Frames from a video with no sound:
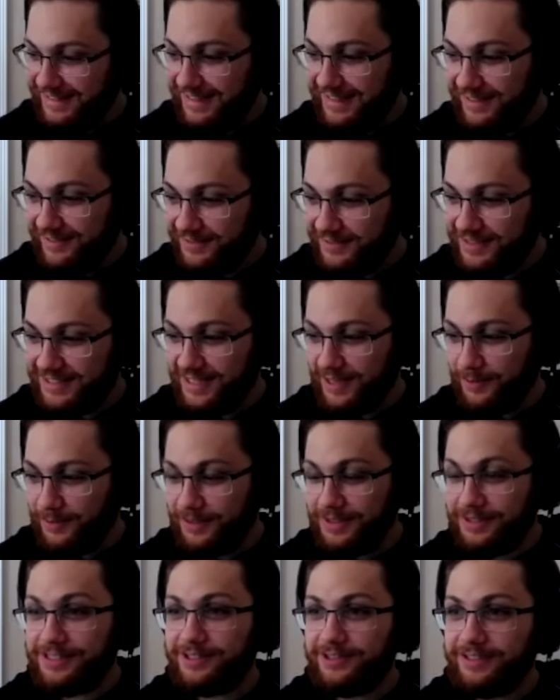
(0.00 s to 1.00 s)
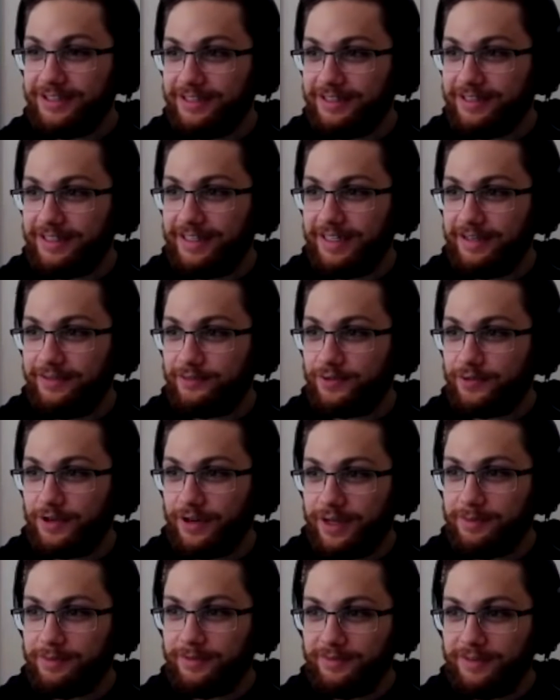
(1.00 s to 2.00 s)
I have to say, we stood in line for
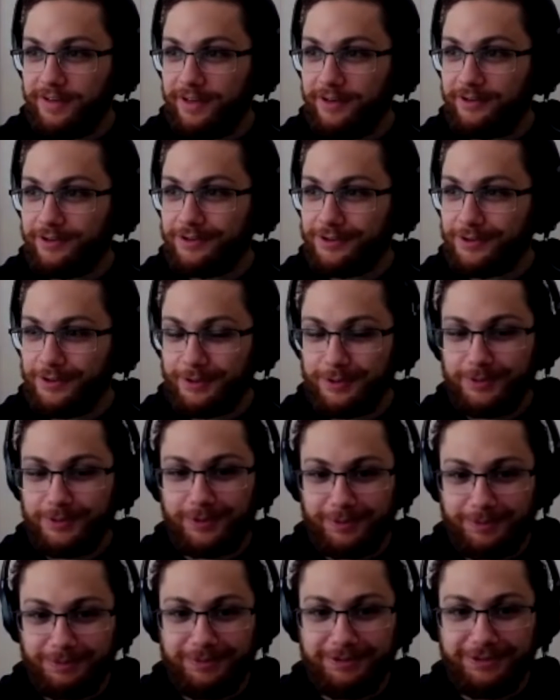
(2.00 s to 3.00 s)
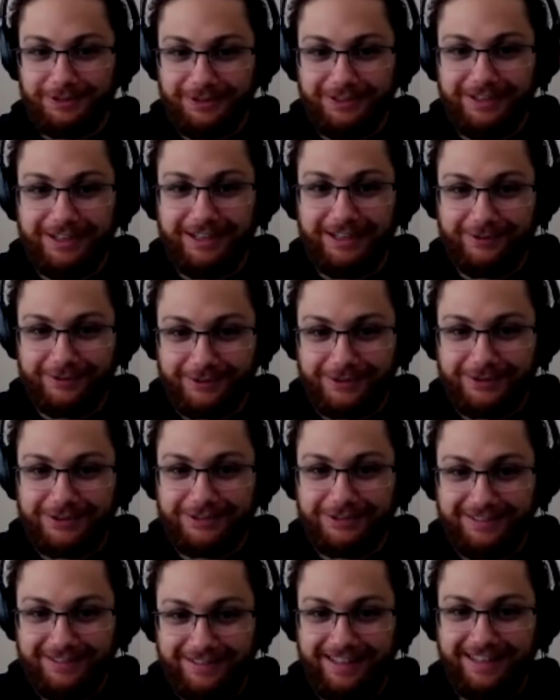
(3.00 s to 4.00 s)
a couple of hours. Those were pretty good
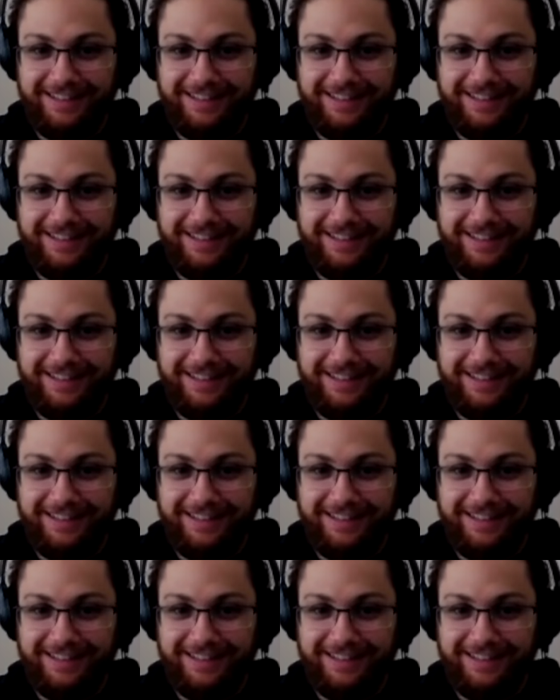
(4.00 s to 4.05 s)
hours.